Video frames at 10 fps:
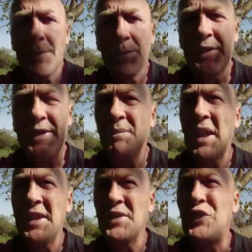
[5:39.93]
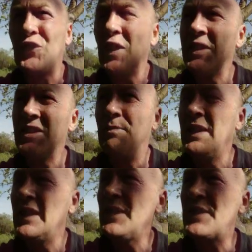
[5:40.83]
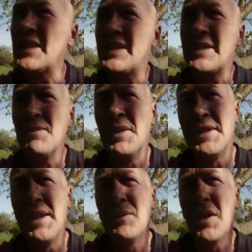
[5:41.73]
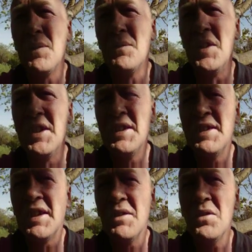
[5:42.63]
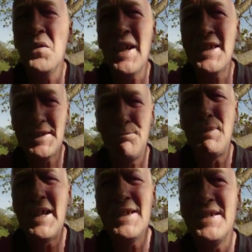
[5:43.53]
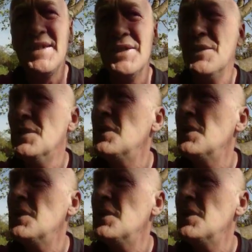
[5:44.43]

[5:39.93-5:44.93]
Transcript: with some kind of strange belief system that they've got running that, oh, that's bad to do.